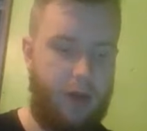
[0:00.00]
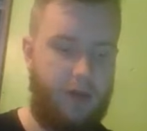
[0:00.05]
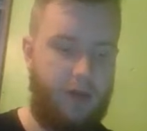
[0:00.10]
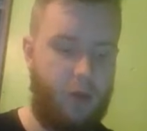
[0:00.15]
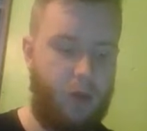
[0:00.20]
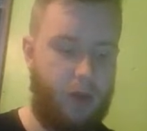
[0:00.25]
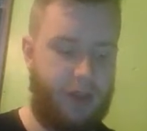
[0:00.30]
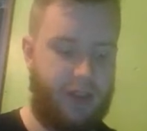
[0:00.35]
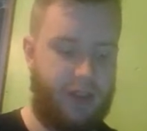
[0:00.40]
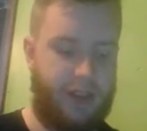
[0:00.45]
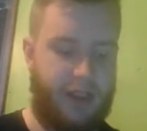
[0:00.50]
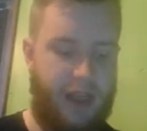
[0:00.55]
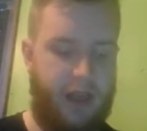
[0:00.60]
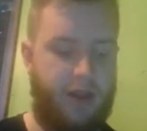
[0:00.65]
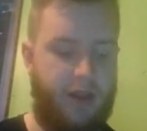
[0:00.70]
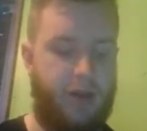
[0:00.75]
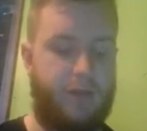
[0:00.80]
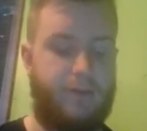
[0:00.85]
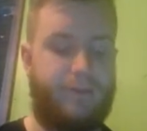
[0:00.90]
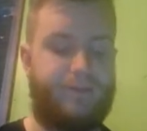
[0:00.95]
4 as I
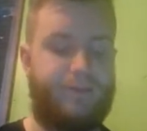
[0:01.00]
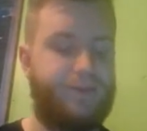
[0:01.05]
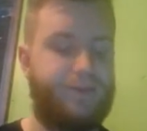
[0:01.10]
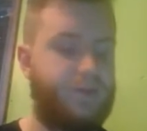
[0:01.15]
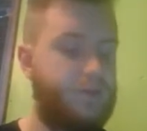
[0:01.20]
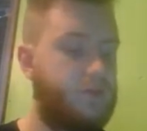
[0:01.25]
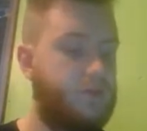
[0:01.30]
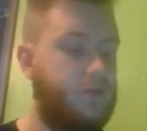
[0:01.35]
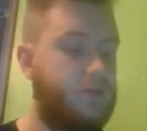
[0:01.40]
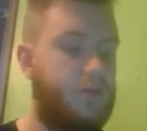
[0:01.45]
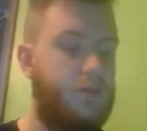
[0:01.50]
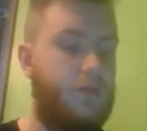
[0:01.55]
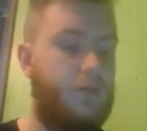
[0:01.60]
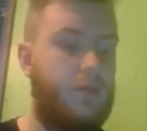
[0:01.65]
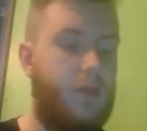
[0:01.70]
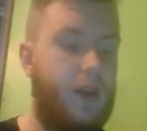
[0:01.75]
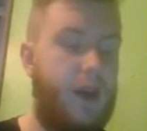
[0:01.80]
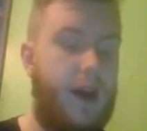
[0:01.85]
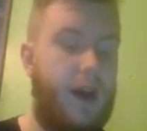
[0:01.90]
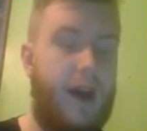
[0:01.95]
said,
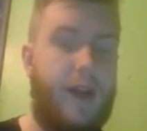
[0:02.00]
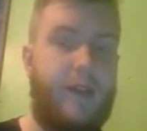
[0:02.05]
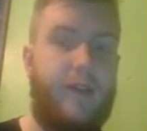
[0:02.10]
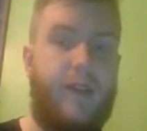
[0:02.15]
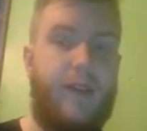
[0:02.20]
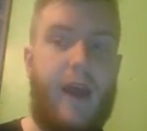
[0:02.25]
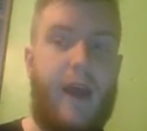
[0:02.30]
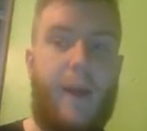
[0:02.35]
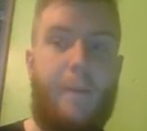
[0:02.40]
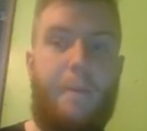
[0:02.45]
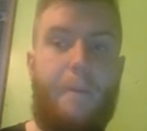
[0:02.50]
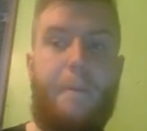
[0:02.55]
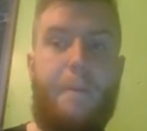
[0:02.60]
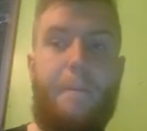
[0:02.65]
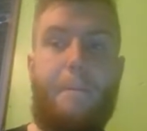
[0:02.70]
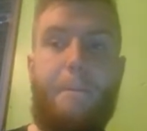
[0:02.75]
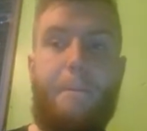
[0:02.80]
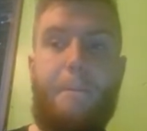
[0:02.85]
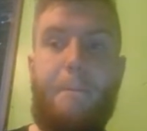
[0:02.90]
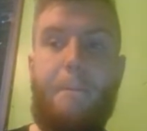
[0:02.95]
and
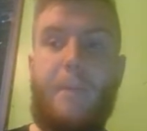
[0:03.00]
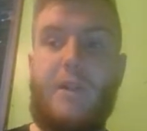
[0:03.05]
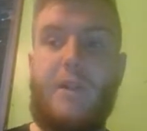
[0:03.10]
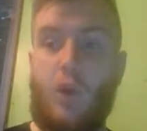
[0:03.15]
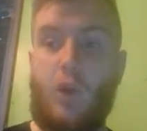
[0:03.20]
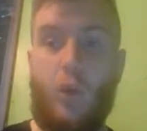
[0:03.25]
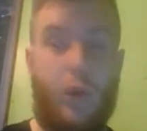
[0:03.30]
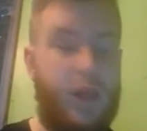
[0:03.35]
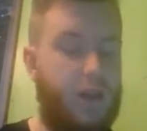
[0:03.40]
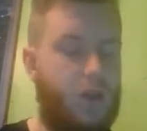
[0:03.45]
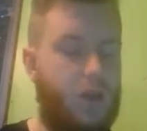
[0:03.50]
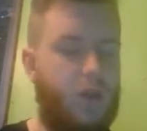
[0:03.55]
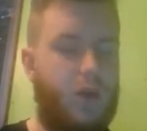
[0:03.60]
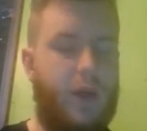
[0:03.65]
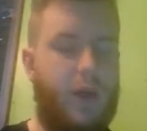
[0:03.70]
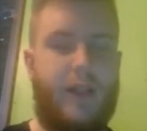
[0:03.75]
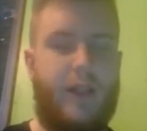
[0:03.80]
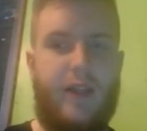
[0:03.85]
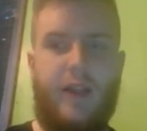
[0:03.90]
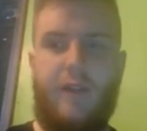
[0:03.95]
so we had
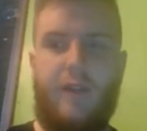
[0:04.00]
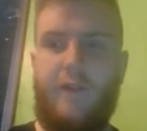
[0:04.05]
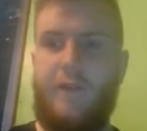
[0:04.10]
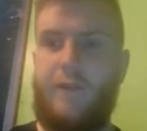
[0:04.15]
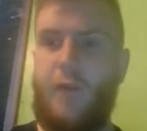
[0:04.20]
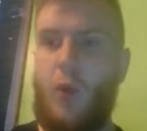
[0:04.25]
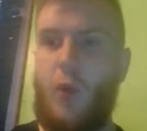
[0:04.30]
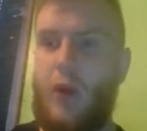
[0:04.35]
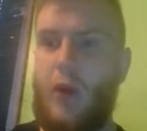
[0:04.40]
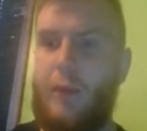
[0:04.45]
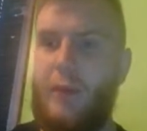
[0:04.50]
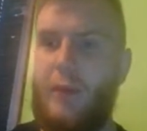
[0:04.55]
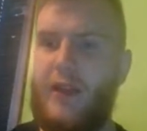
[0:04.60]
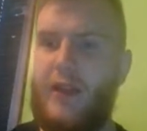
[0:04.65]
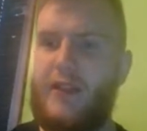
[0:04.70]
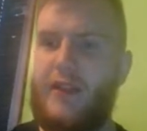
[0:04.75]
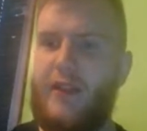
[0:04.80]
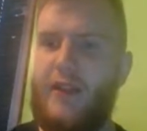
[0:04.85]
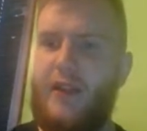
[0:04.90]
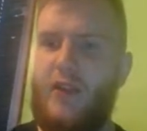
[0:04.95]
24
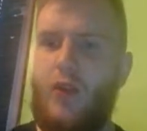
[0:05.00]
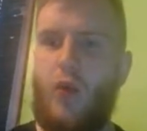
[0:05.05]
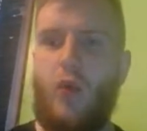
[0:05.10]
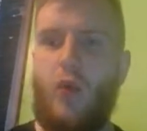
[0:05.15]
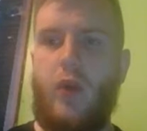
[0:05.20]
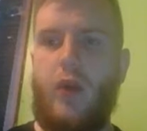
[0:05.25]
picks I think, no,